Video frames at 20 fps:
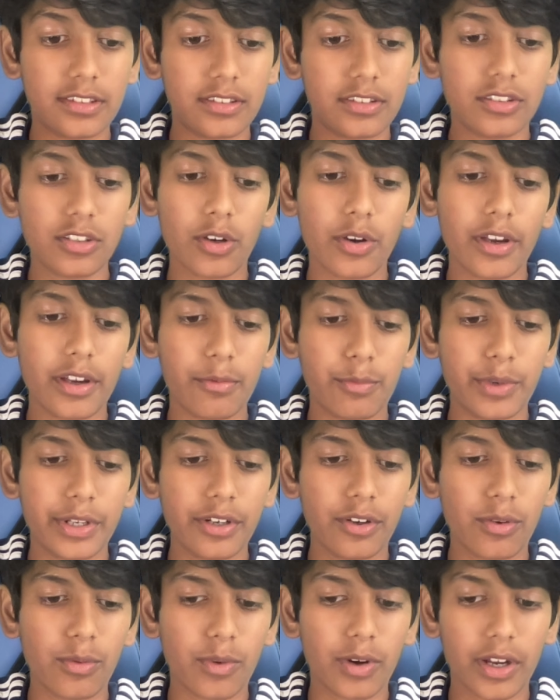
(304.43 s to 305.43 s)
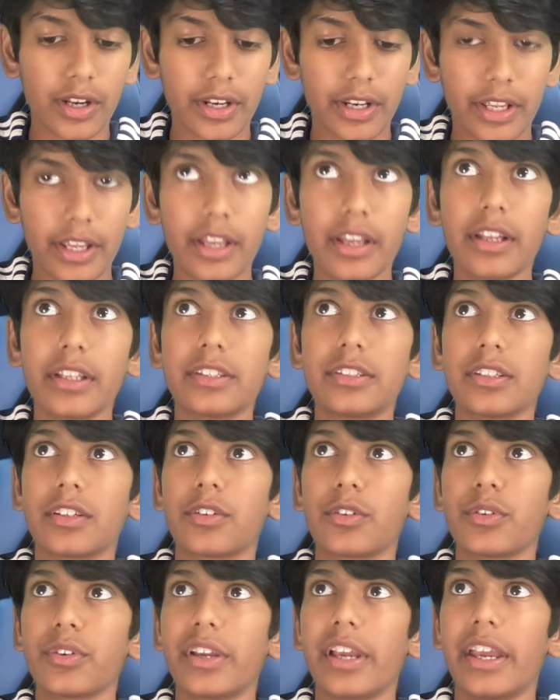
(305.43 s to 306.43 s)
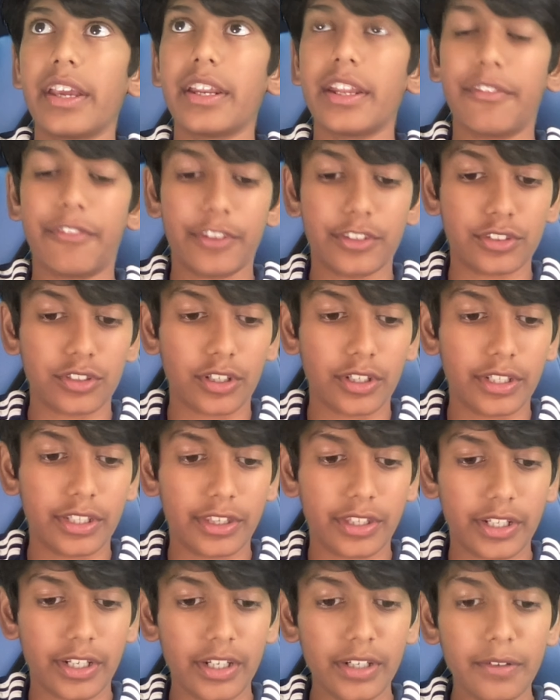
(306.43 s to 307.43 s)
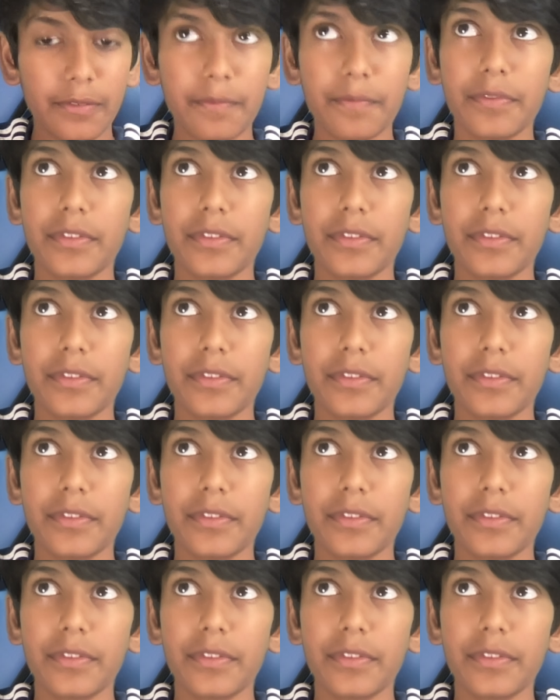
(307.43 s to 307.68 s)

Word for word: so we don't want it to create if it's already there.